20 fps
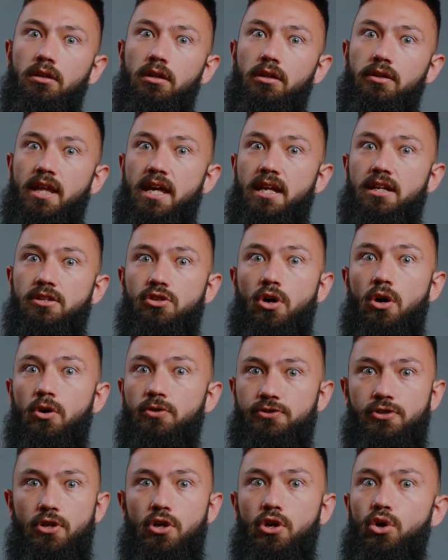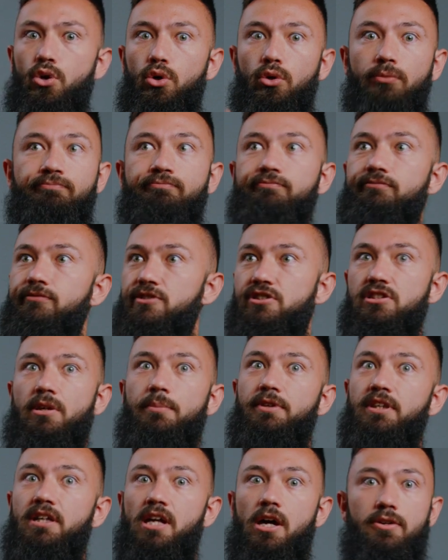that is also
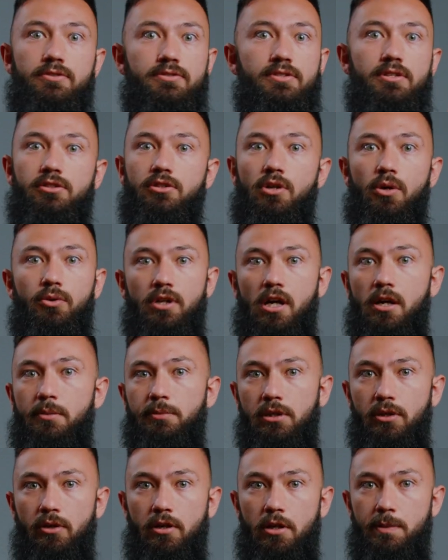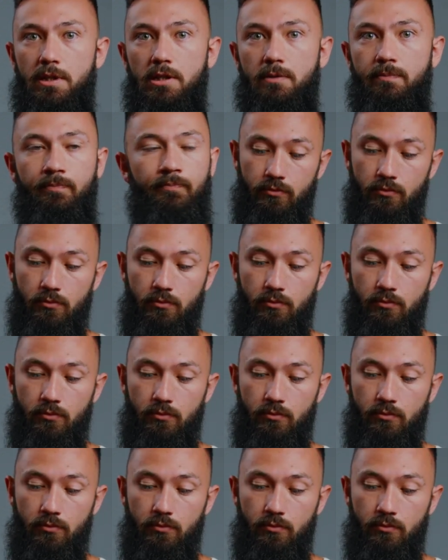something else that's codom, you know what I mean?